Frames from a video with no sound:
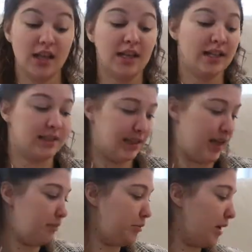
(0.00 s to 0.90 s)
That's
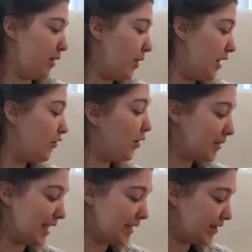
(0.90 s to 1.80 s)
sad, but we
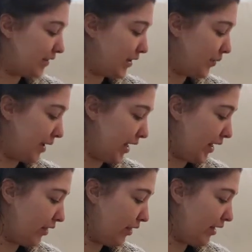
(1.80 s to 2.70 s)
replaced it with